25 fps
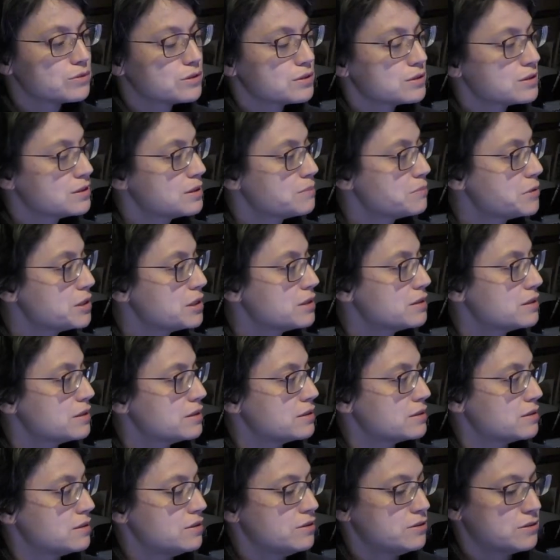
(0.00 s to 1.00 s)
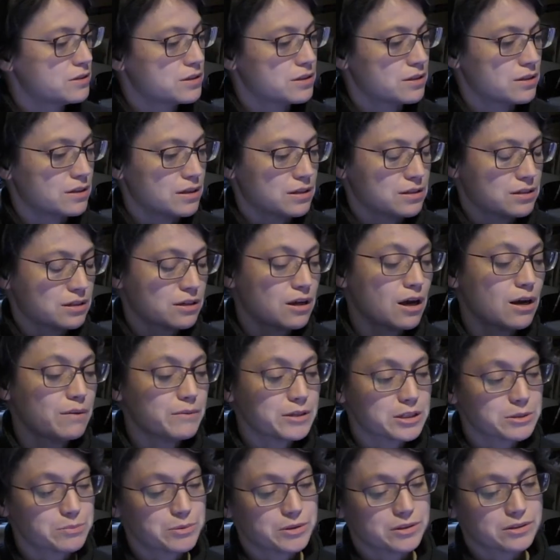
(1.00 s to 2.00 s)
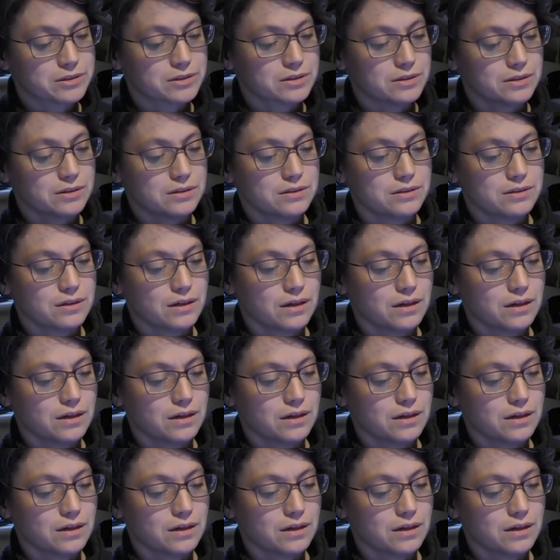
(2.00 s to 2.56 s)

Something that, you know, as a comics person,